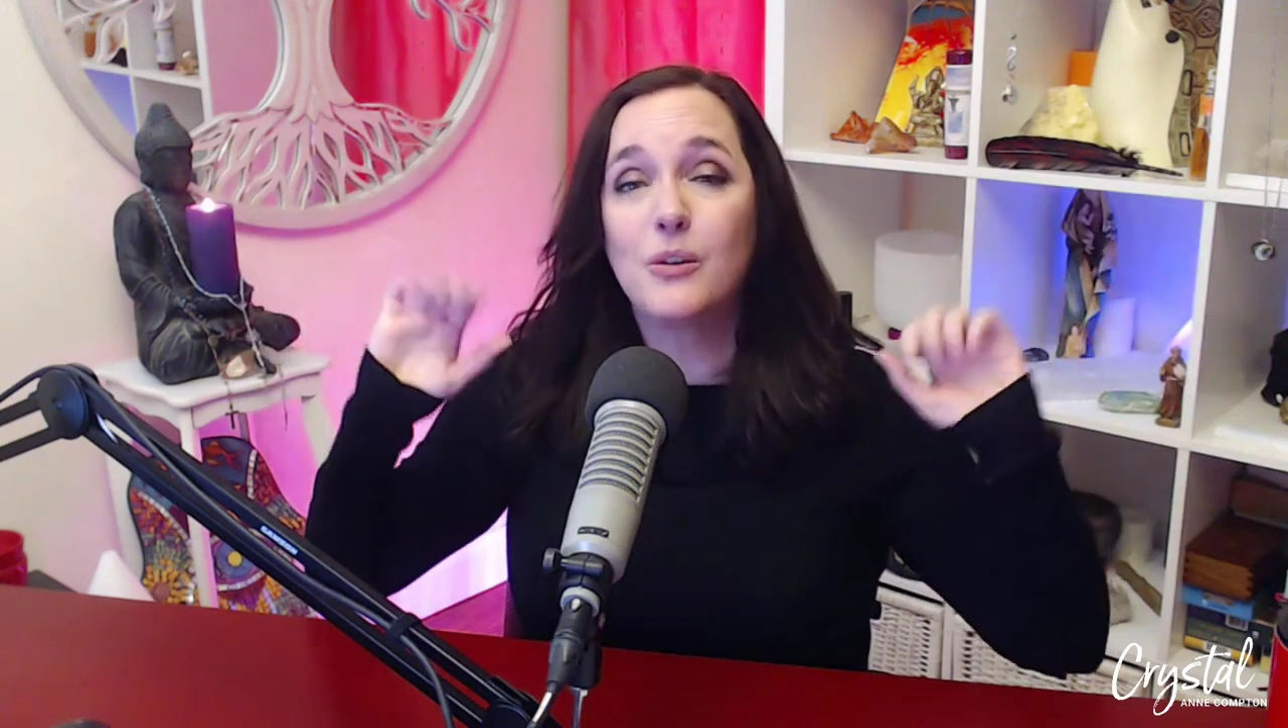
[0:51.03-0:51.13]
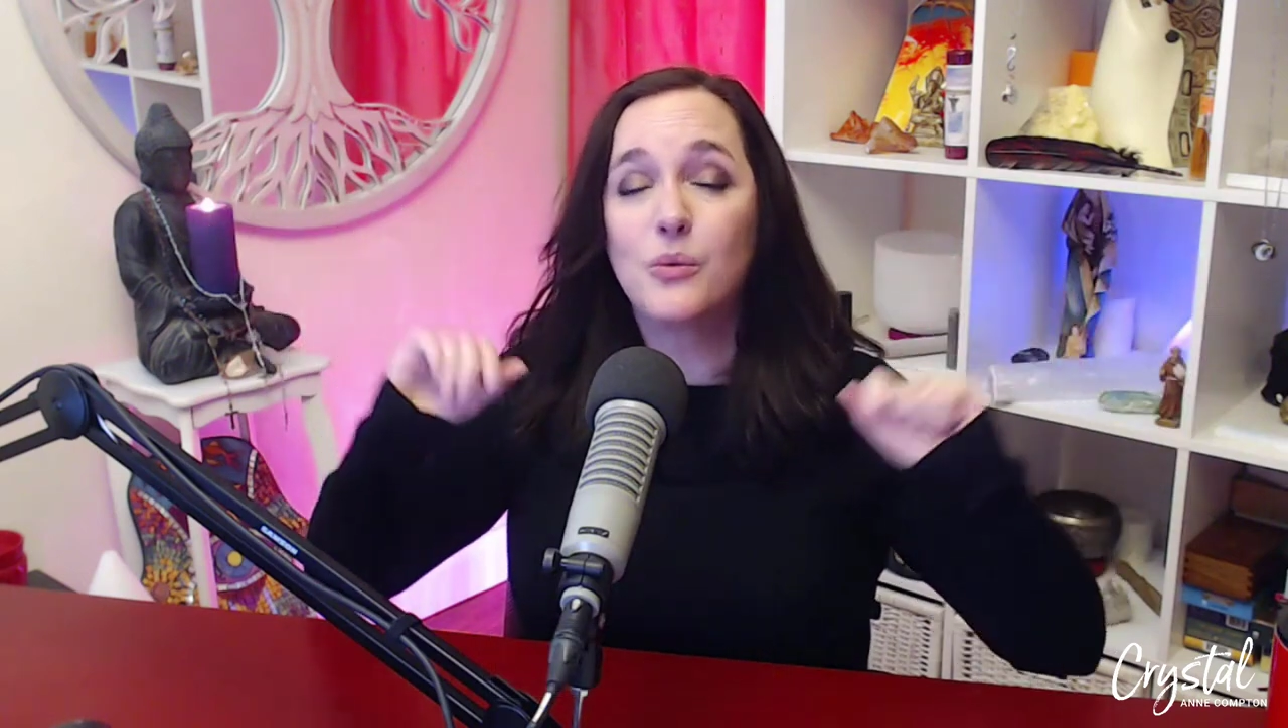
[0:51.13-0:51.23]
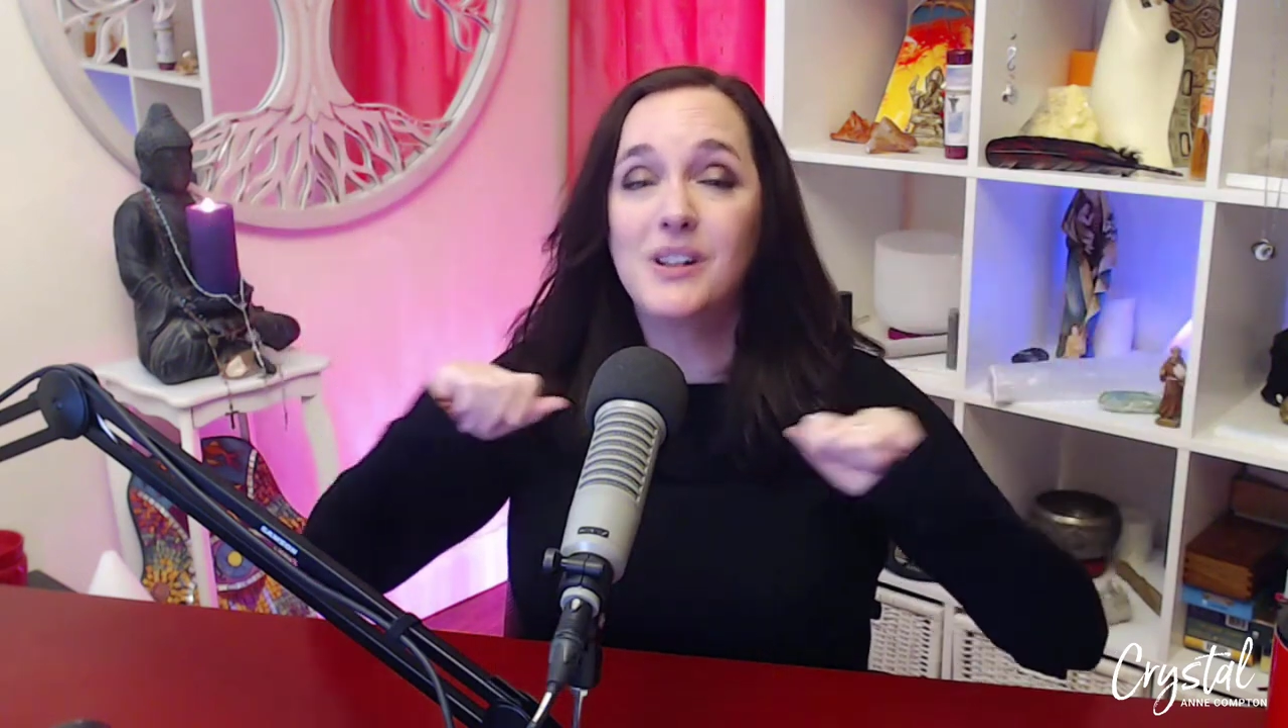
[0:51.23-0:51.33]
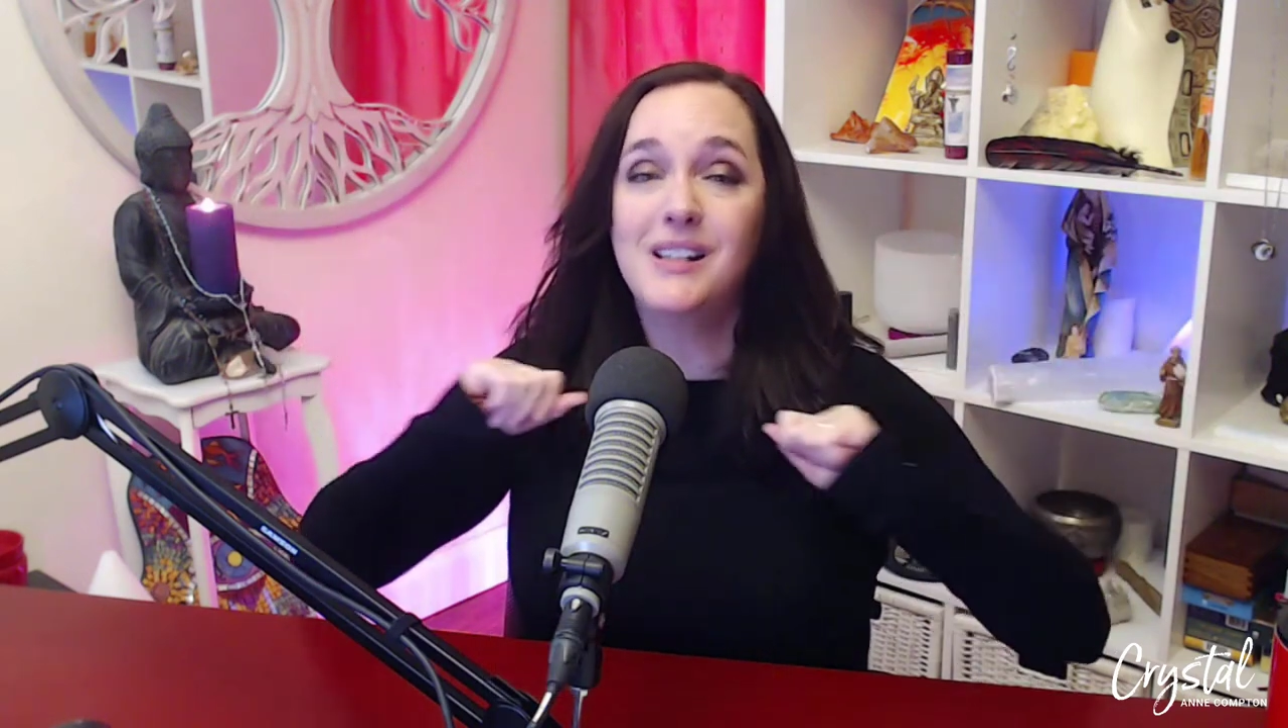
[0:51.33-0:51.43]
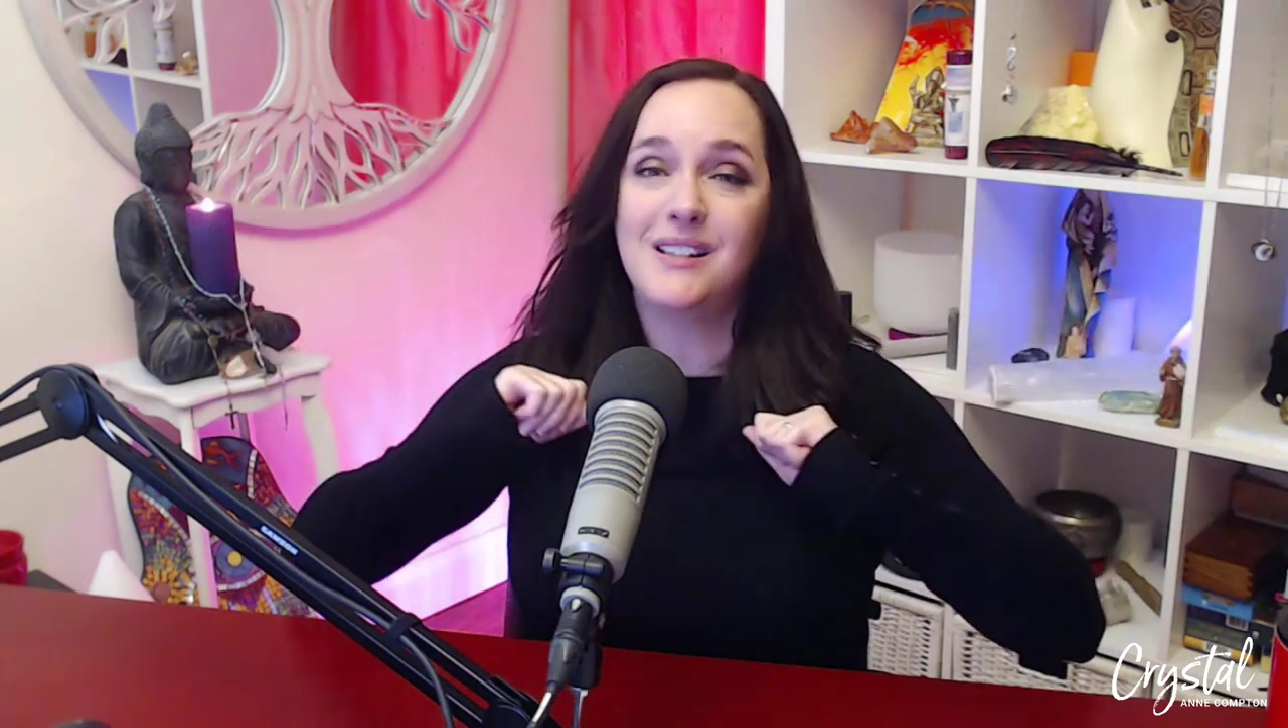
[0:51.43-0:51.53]
it
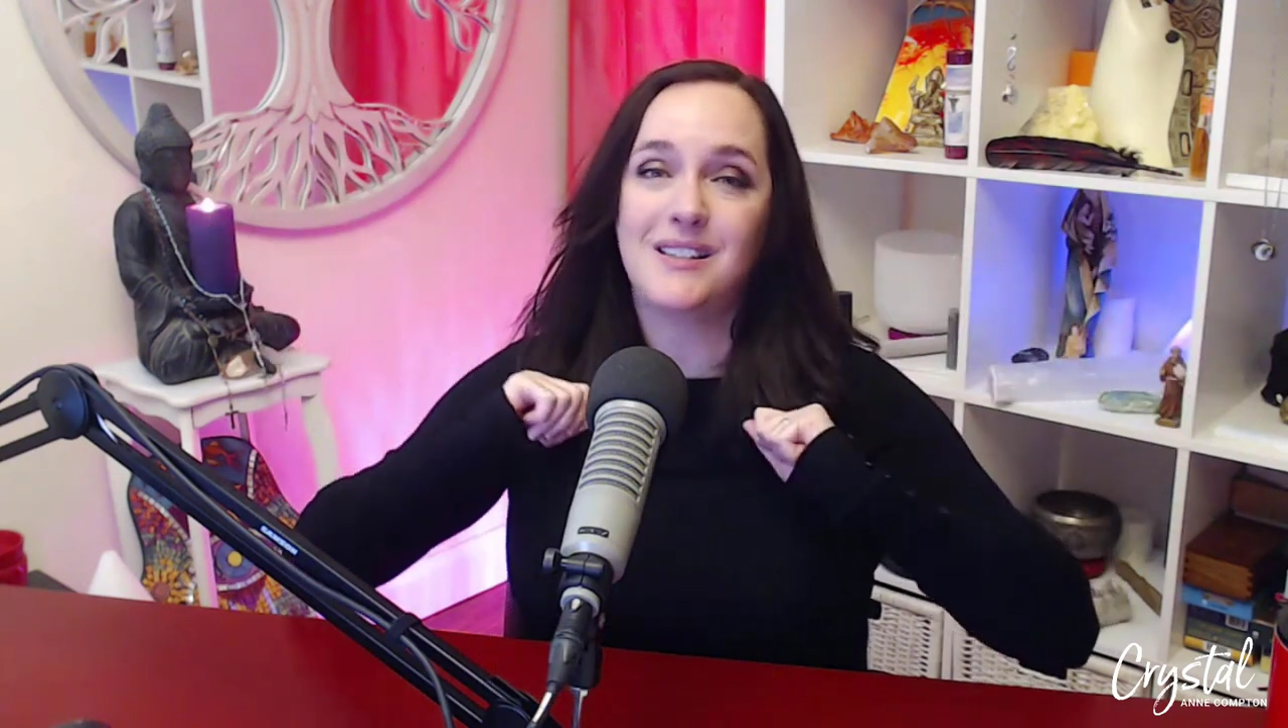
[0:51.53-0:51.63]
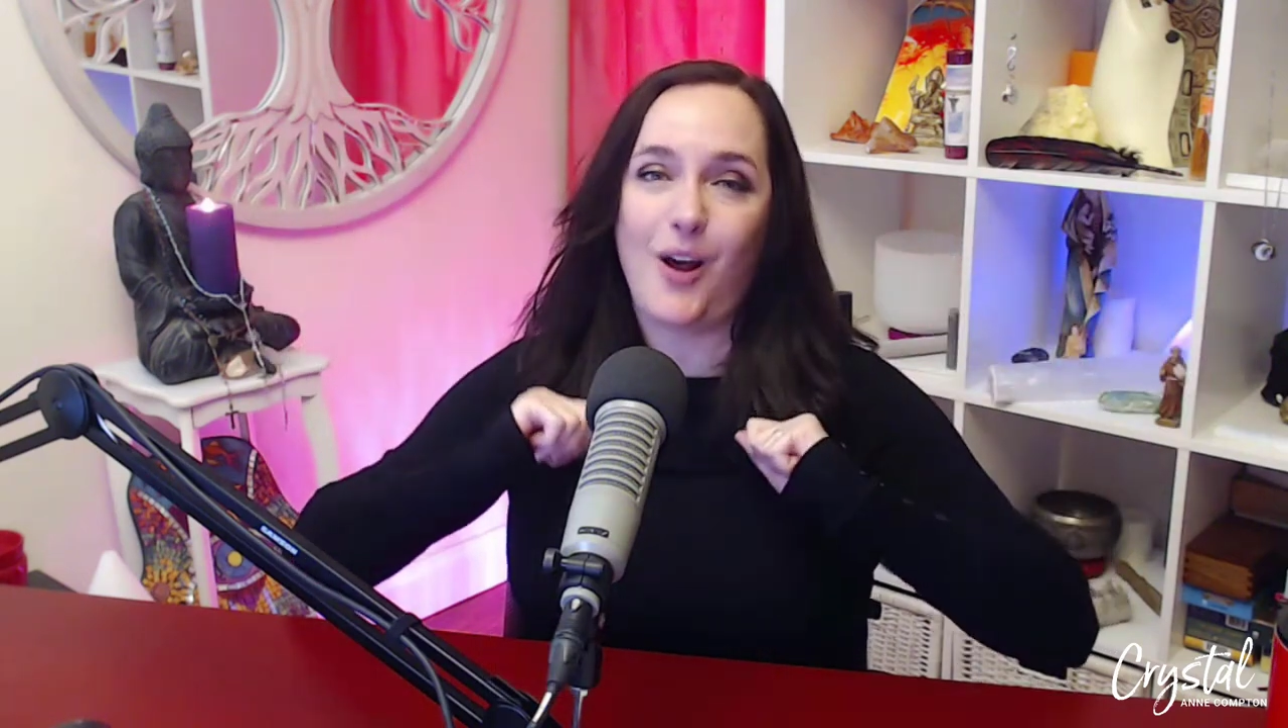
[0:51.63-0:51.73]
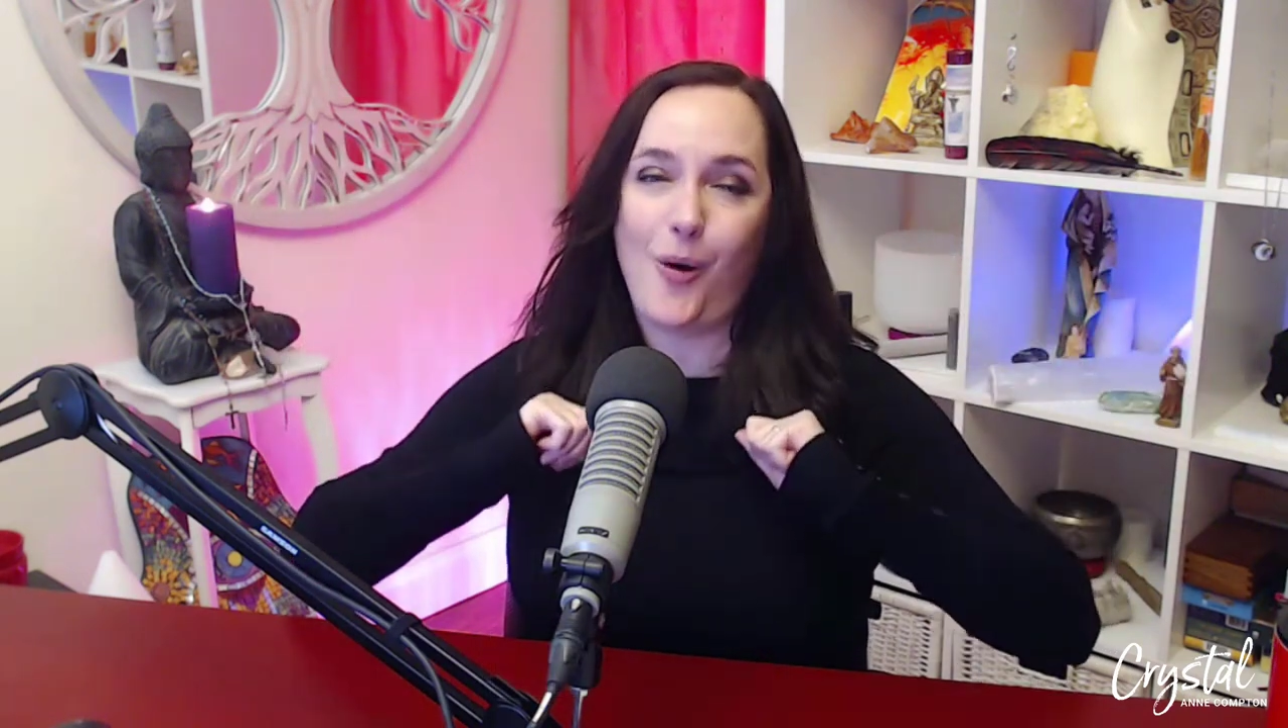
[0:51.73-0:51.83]
really does